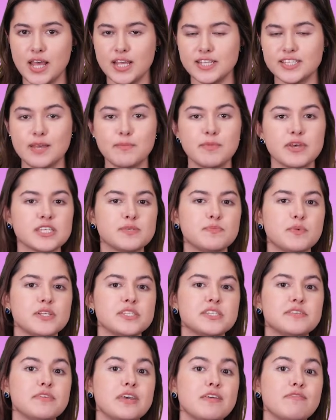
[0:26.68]
Some
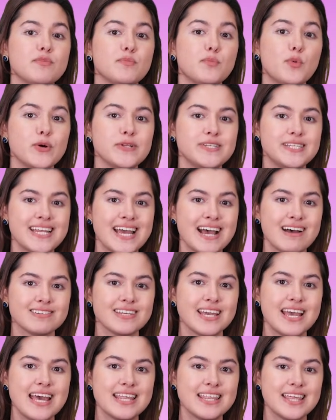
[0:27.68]
experts have even pointed
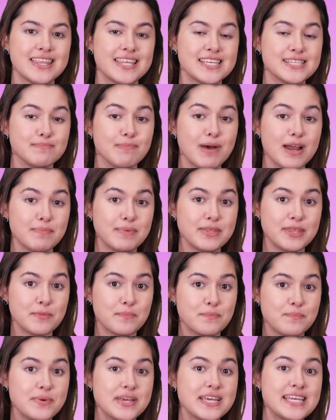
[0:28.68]
out that this might be the
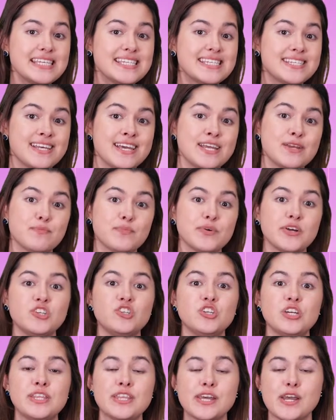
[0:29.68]
biggest data
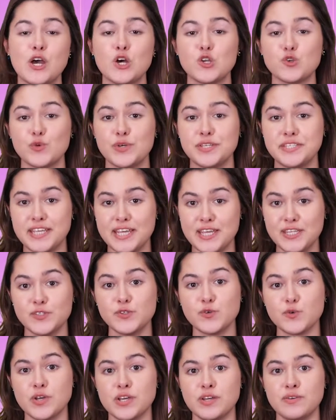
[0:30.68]
breach in the country's
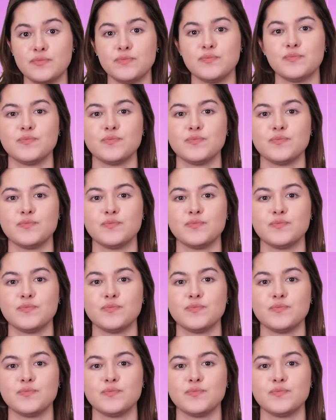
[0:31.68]
history.